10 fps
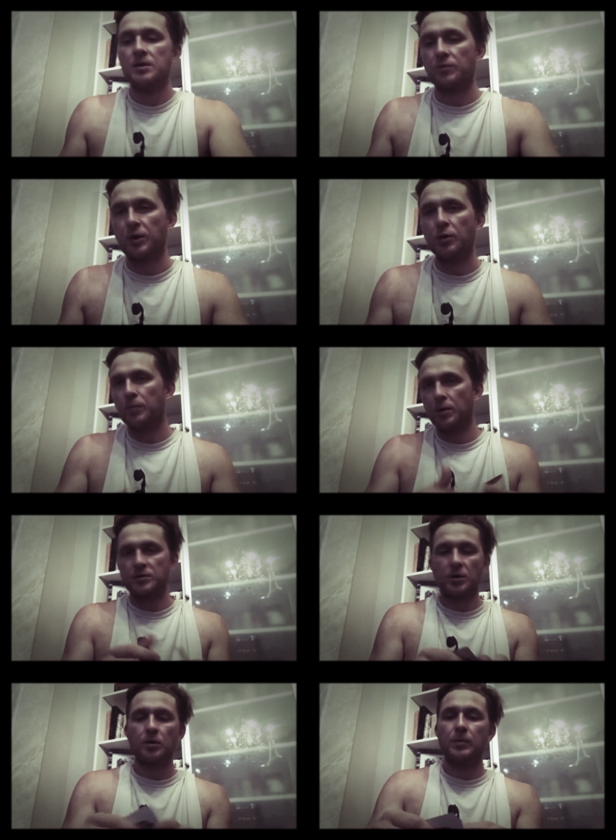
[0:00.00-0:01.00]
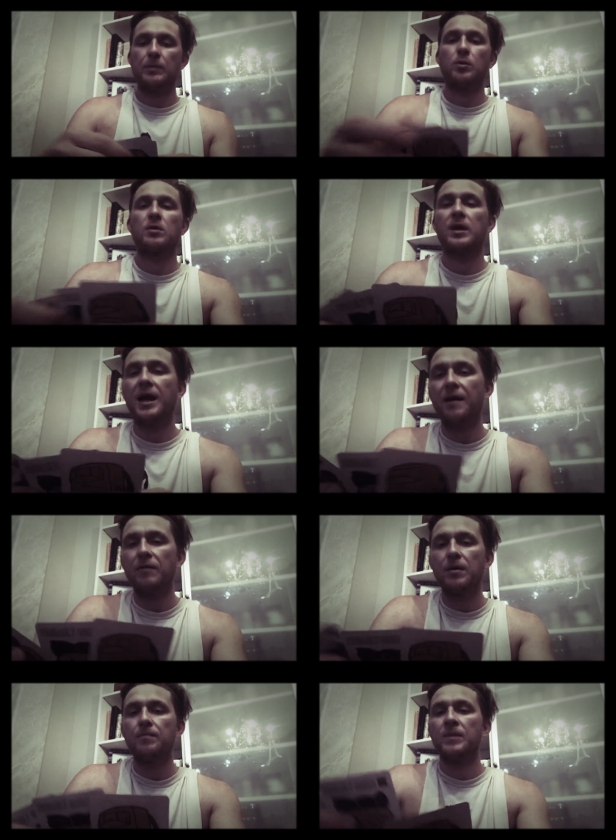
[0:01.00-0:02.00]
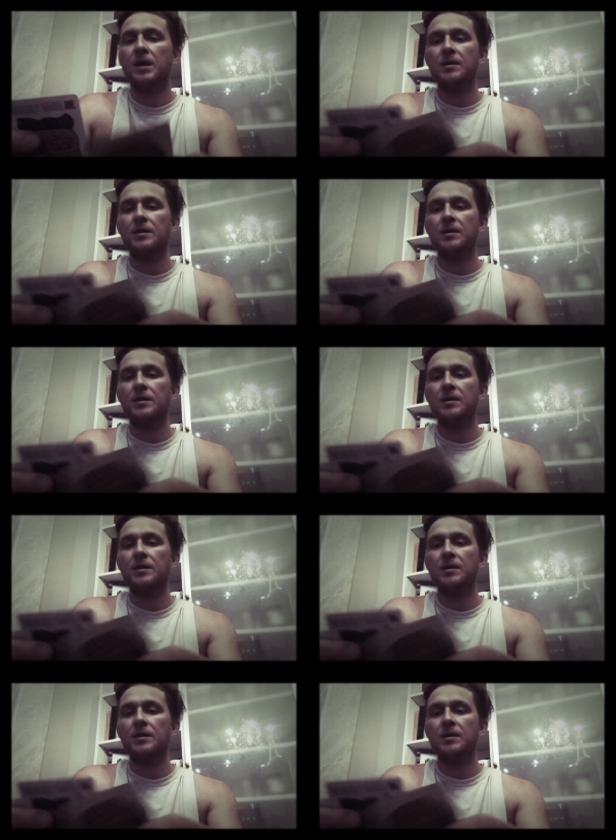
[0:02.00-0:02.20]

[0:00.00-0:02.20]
recoup those, or other people are going to have them.